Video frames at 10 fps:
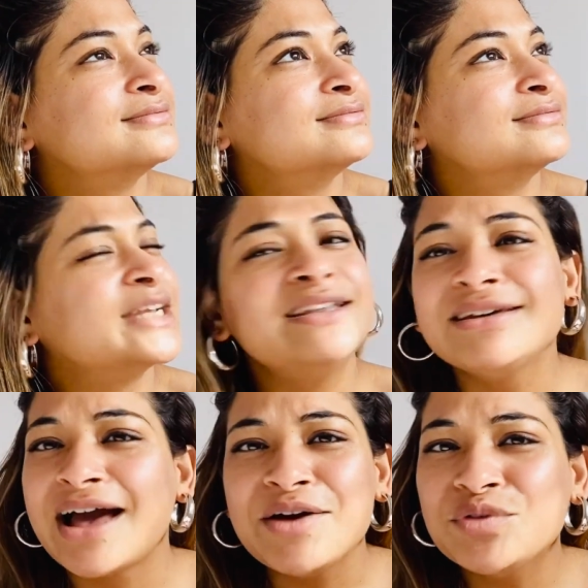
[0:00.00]
I think
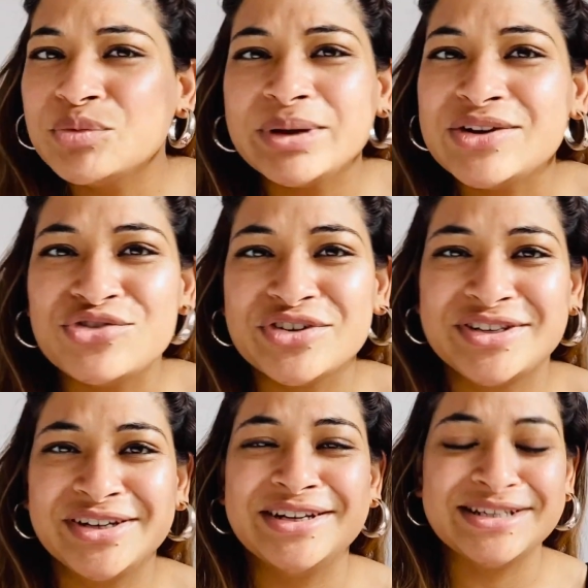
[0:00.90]
I would be
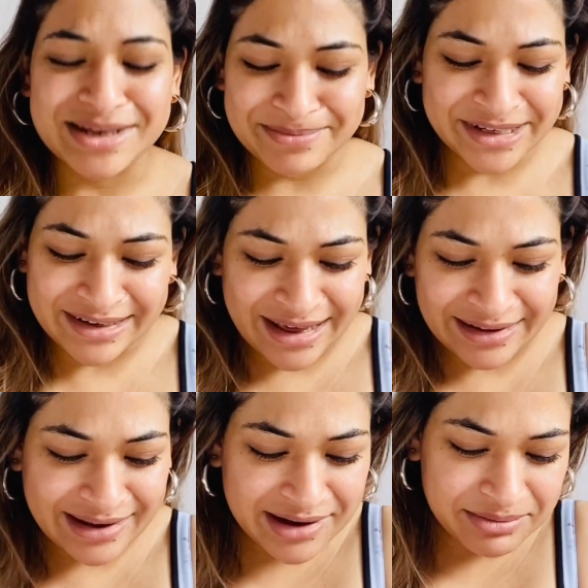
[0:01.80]
interested in something like
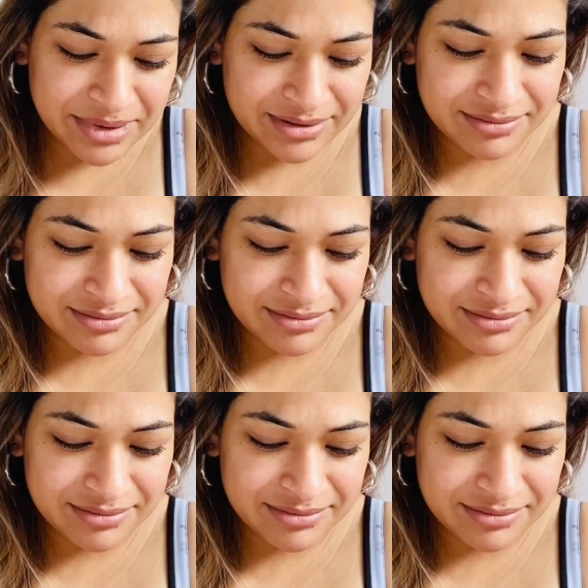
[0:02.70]
that, but